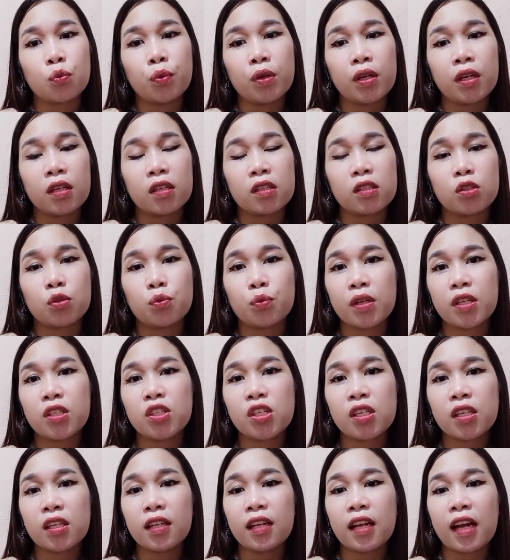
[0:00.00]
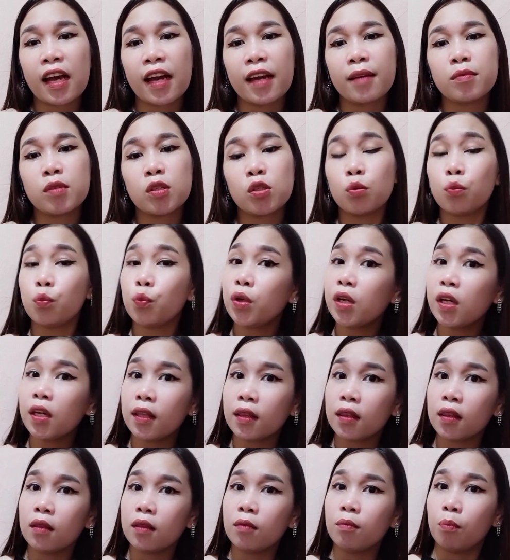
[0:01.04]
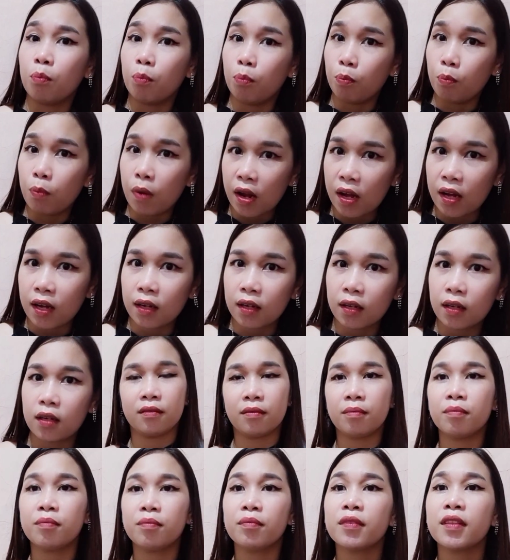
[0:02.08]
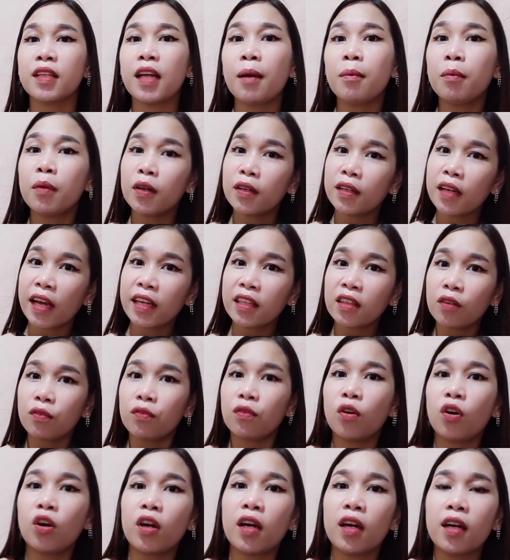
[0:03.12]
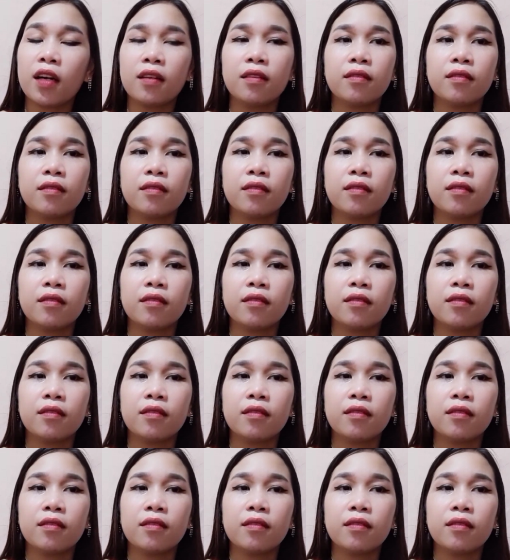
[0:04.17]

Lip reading: switching lives with blank. Number 94,